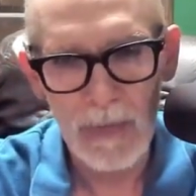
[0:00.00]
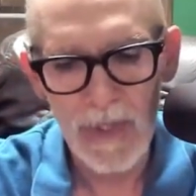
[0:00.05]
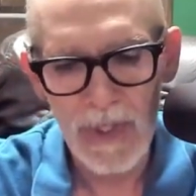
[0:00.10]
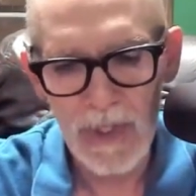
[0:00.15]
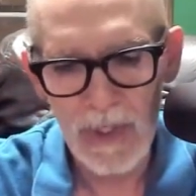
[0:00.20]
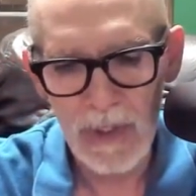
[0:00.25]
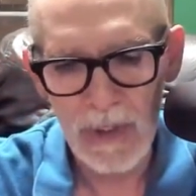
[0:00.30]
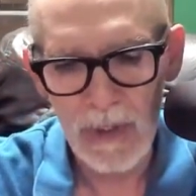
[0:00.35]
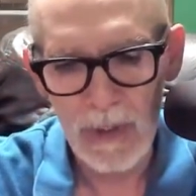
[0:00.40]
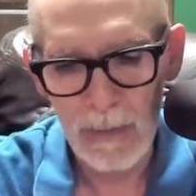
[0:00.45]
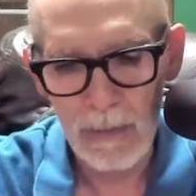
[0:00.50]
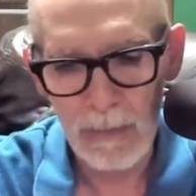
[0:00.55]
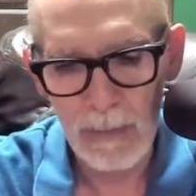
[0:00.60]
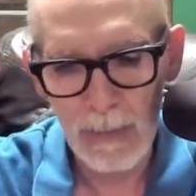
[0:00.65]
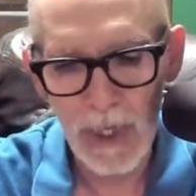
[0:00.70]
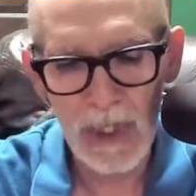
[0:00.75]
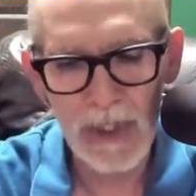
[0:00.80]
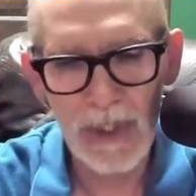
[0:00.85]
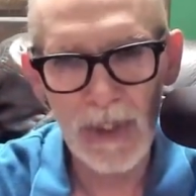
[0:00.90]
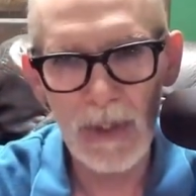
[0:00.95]
The
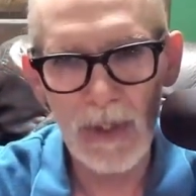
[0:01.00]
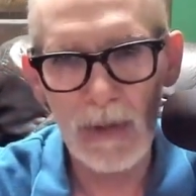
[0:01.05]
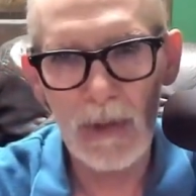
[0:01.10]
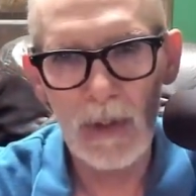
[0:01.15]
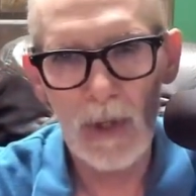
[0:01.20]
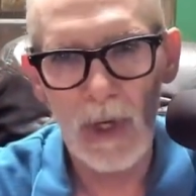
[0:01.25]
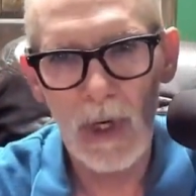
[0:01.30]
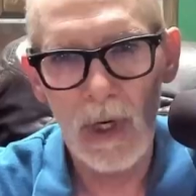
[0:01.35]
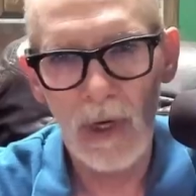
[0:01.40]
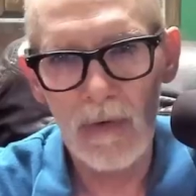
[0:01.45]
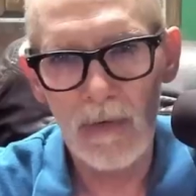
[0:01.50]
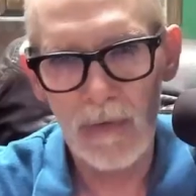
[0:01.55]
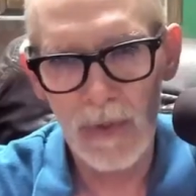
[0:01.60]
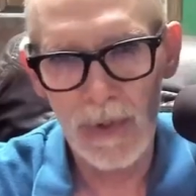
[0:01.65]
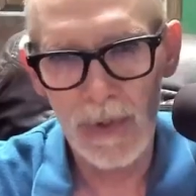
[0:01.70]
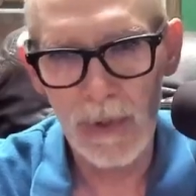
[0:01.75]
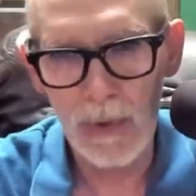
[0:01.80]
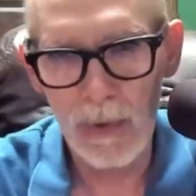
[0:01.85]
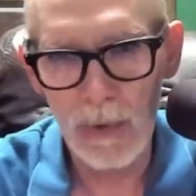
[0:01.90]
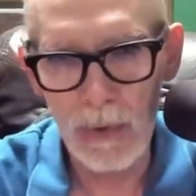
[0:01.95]
budget
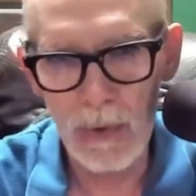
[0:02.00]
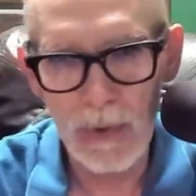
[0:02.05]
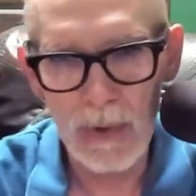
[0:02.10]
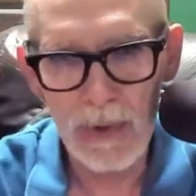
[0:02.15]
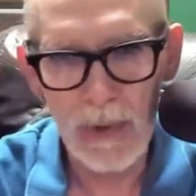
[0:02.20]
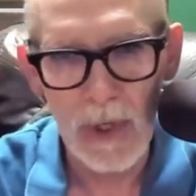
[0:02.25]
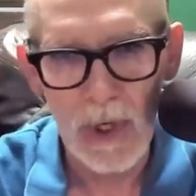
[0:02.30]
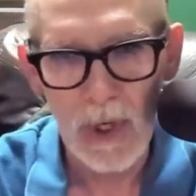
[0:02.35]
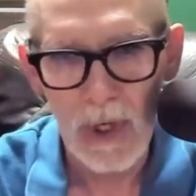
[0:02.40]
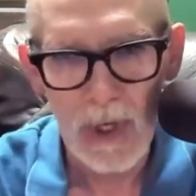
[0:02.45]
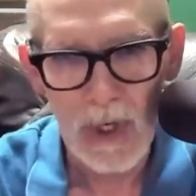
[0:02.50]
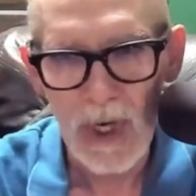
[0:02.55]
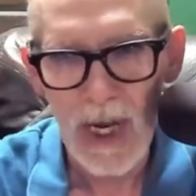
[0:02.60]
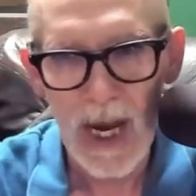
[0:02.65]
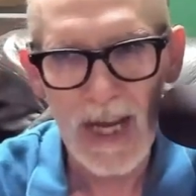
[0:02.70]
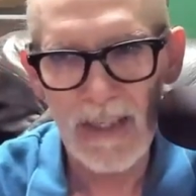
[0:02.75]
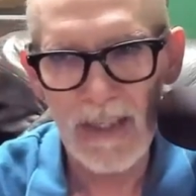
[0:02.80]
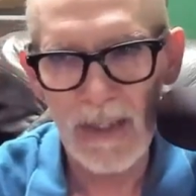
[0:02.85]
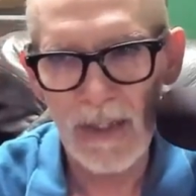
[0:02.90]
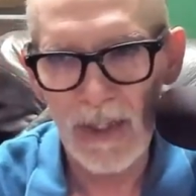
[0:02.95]
for schools
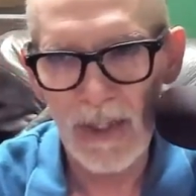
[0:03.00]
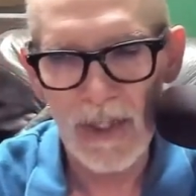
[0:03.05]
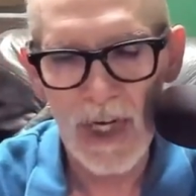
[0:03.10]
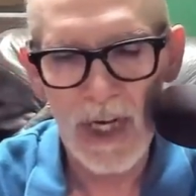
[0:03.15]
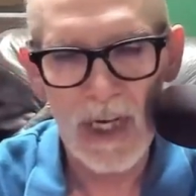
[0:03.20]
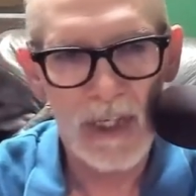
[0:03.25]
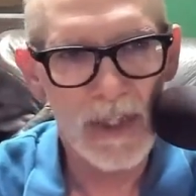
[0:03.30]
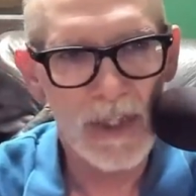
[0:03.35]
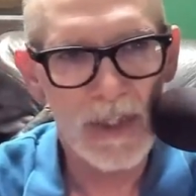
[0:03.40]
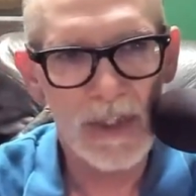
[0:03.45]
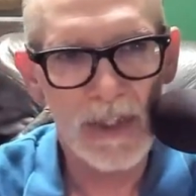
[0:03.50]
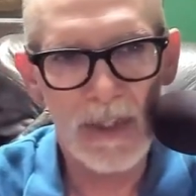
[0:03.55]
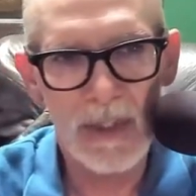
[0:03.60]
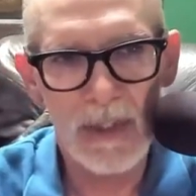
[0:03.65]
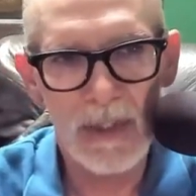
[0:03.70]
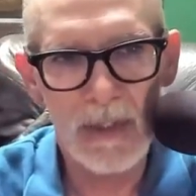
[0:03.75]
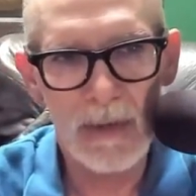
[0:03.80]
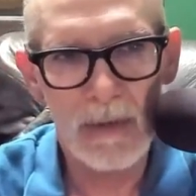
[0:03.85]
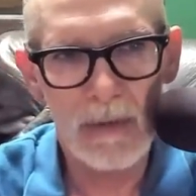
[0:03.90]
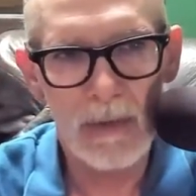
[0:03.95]
hasn't changed
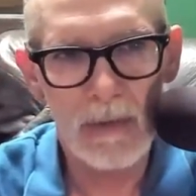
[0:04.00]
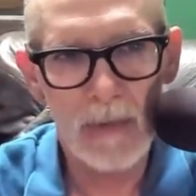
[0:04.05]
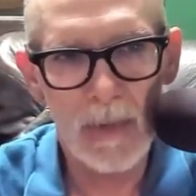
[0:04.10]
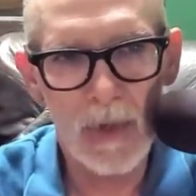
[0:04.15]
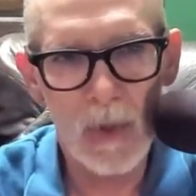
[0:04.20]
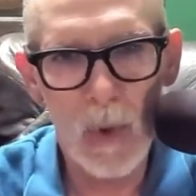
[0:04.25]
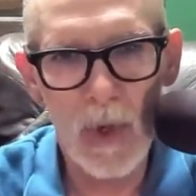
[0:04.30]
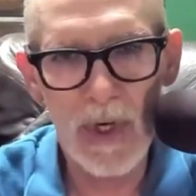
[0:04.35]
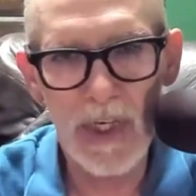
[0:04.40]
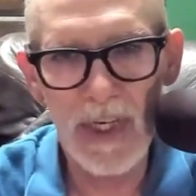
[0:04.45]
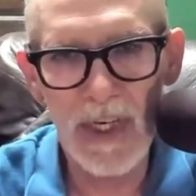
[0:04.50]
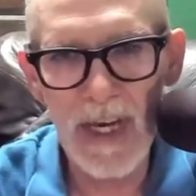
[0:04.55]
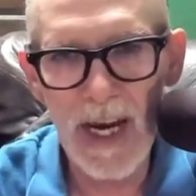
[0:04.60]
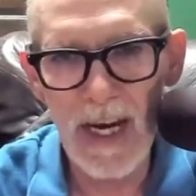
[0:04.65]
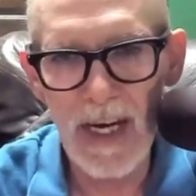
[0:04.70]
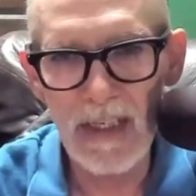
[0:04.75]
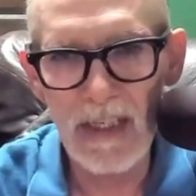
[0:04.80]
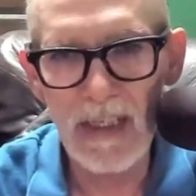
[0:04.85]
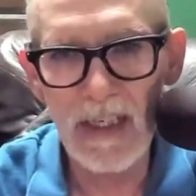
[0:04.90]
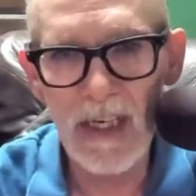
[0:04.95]
since
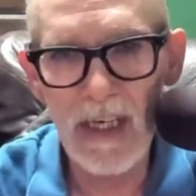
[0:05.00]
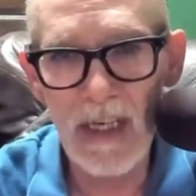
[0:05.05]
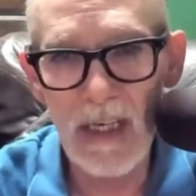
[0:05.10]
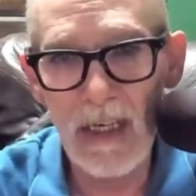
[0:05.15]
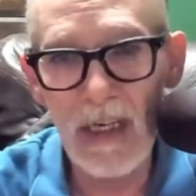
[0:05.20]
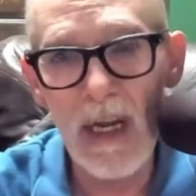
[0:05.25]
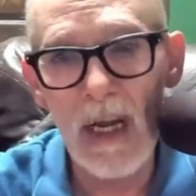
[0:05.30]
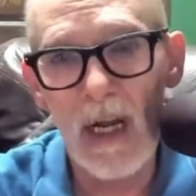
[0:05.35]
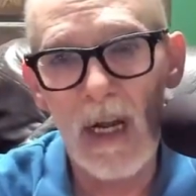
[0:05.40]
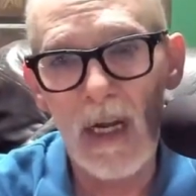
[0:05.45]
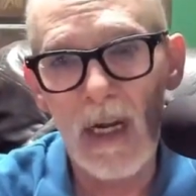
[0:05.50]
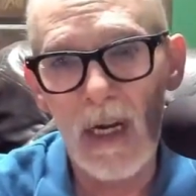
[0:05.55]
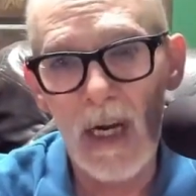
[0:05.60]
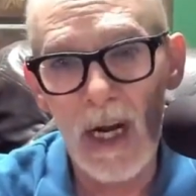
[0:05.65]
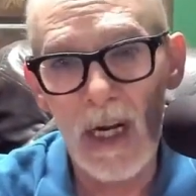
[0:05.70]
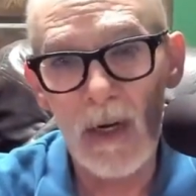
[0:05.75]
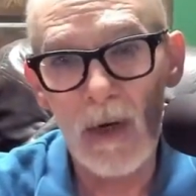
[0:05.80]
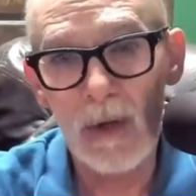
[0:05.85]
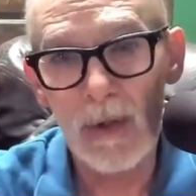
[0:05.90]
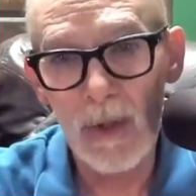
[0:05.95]
2019,
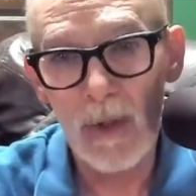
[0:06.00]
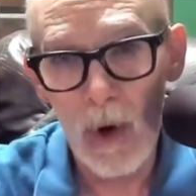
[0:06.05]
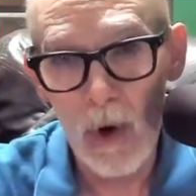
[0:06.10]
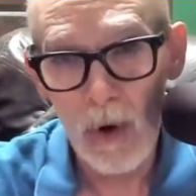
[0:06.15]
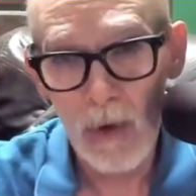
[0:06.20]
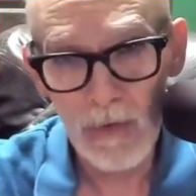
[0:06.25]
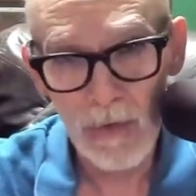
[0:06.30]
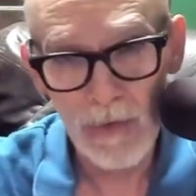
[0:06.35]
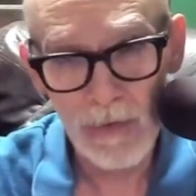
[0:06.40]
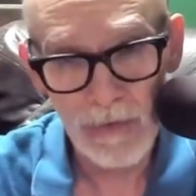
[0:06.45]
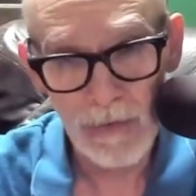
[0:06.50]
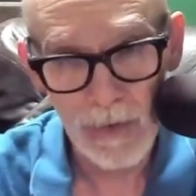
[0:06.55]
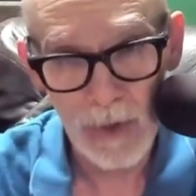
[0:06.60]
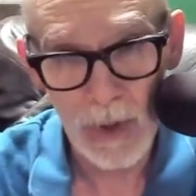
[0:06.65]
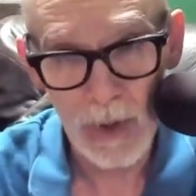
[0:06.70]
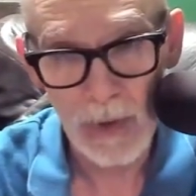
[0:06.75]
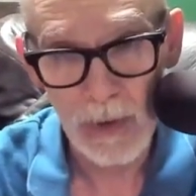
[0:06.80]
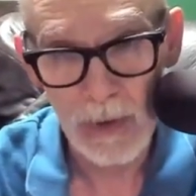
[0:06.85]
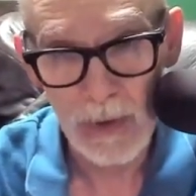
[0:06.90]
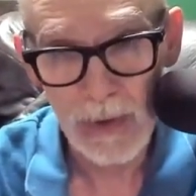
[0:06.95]
and those
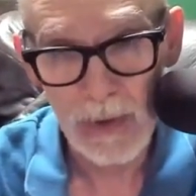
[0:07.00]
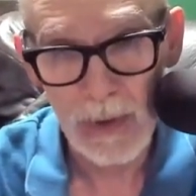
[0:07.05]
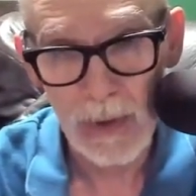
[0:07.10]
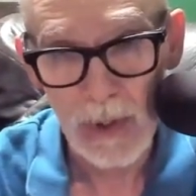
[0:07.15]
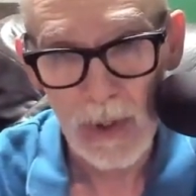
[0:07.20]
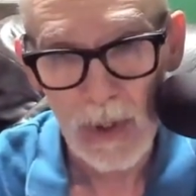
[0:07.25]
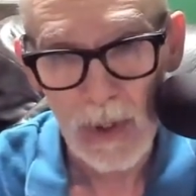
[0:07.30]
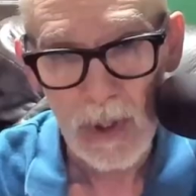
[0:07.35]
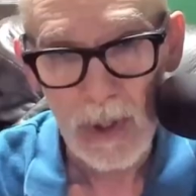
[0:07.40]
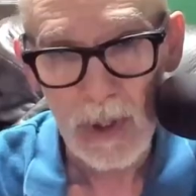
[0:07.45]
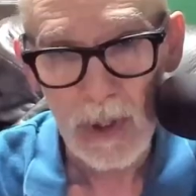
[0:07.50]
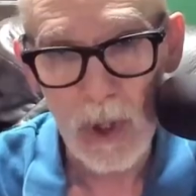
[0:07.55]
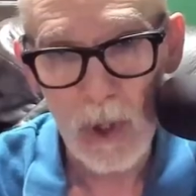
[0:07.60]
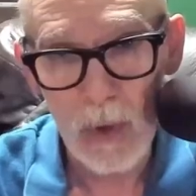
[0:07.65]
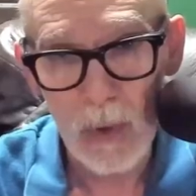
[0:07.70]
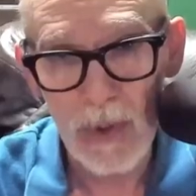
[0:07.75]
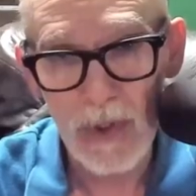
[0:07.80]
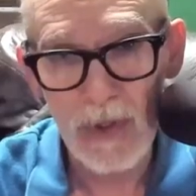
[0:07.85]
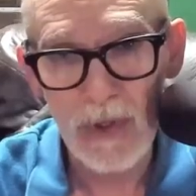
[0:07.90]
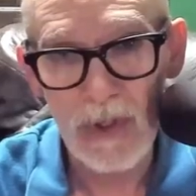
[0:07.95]
overflows
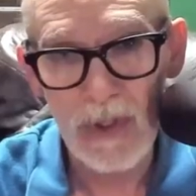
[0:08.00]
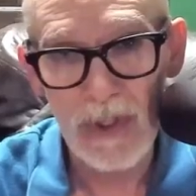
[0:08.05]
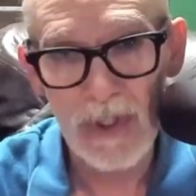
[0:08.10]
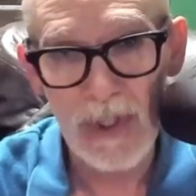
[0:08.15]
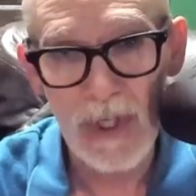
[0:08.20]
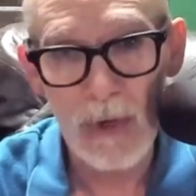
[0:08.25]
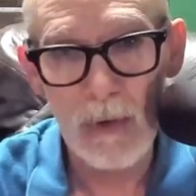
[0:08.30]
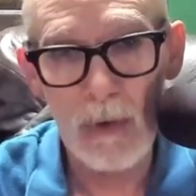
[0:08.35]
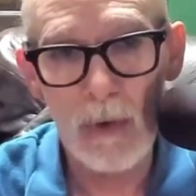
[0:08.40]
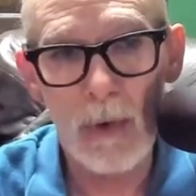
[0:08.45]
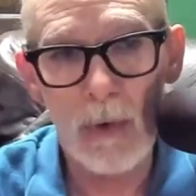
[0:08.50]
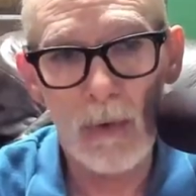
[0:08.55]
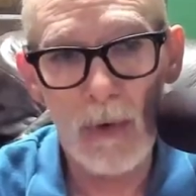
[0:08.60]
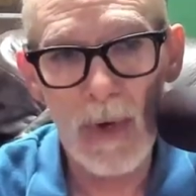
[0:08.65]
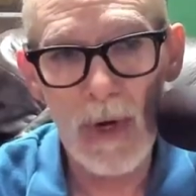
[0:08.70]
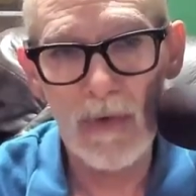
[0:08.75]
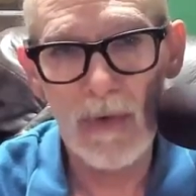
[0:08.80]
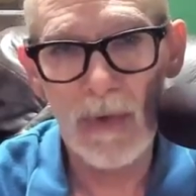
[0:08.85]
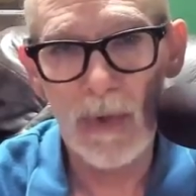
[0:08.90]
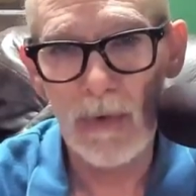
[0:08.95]
go into the general
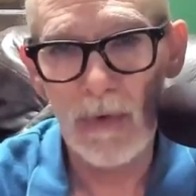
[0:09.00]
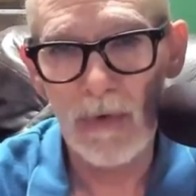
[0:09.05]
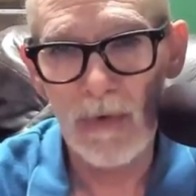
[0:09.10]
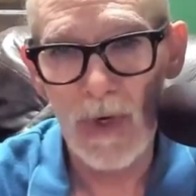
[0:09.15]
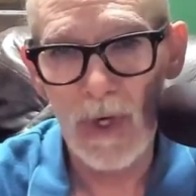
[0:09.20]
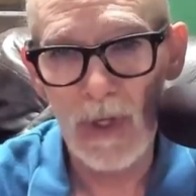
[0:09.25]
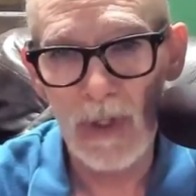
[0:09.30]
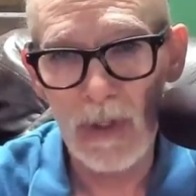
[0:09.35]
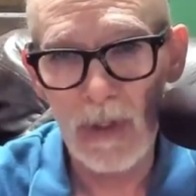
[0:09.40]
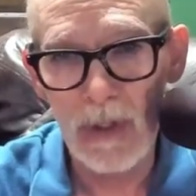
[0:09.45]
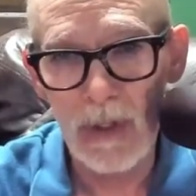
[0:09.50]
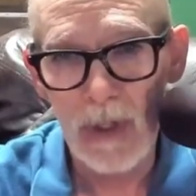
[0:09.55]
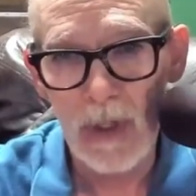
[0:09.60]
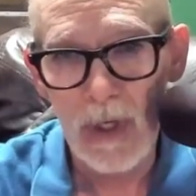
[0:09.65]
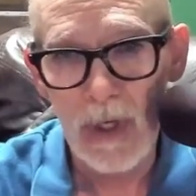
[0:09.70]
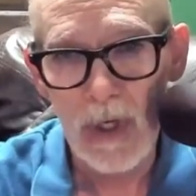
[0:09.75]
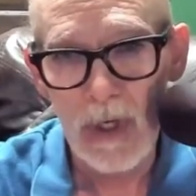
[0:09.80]
revenue fund.